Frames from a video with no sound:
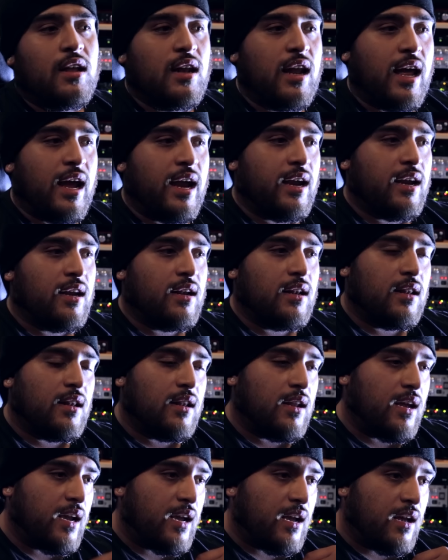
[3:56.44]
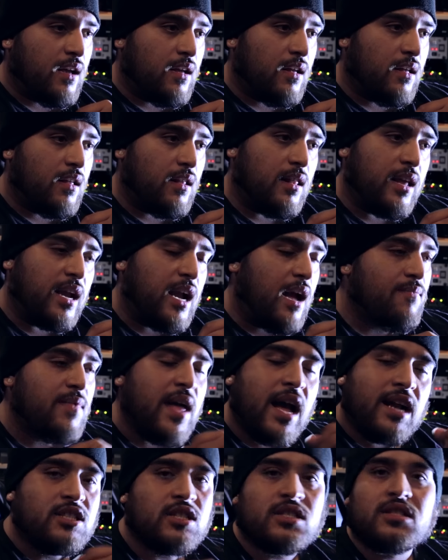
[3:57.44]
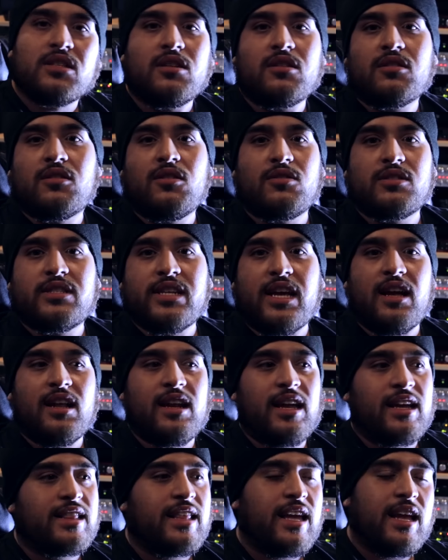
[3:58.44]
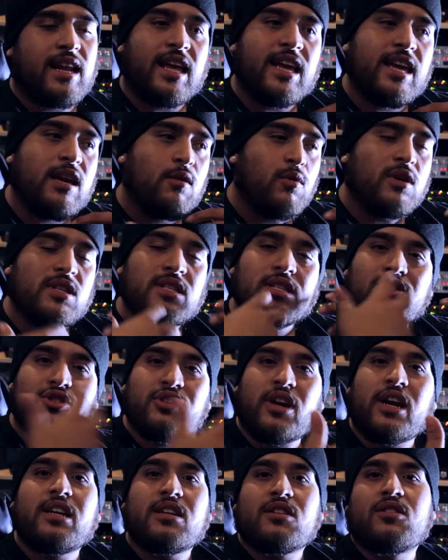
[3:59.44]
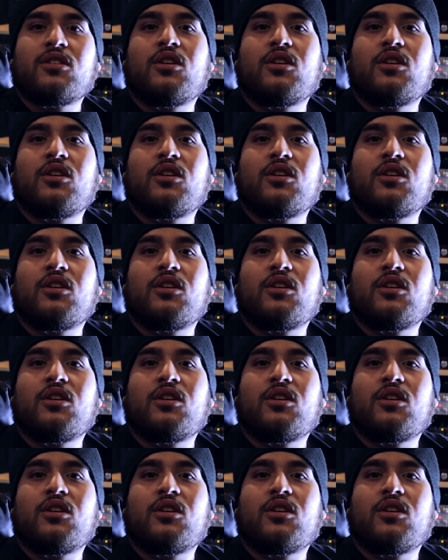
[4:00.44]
Like like like, I'm not just going to go down like that. Like, he wasn't trying to